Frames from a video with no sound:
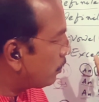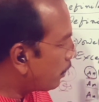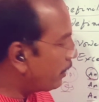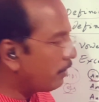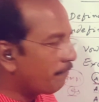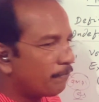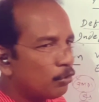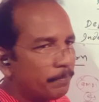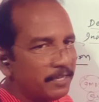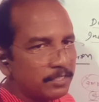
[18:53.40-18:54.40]
kind of
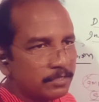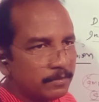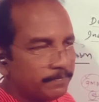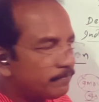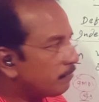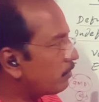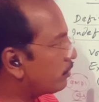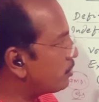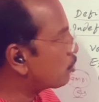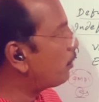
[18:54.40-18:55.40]
topics, for this